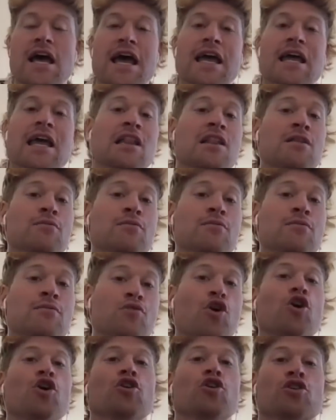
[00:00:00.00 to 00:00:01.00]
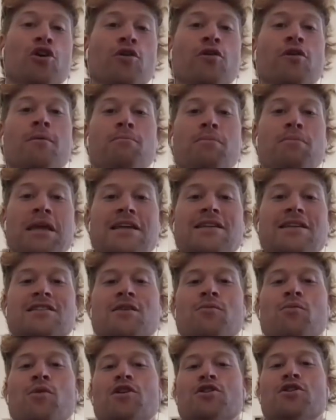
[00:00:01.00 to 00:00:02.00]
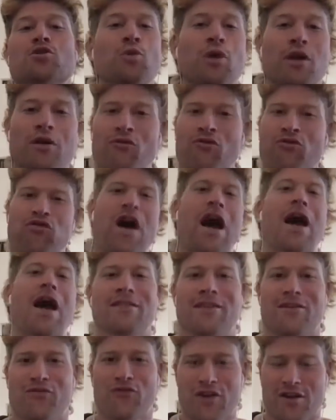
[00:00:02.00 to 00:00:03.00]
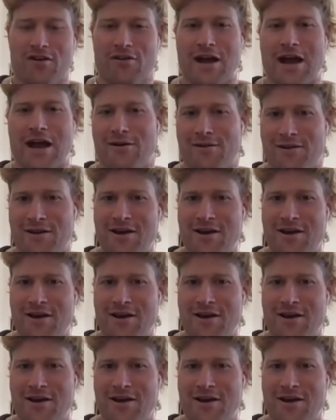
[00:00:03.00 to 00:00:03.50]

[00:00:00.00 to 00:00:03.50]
and get them to all go compete somewhere so we could finally figure out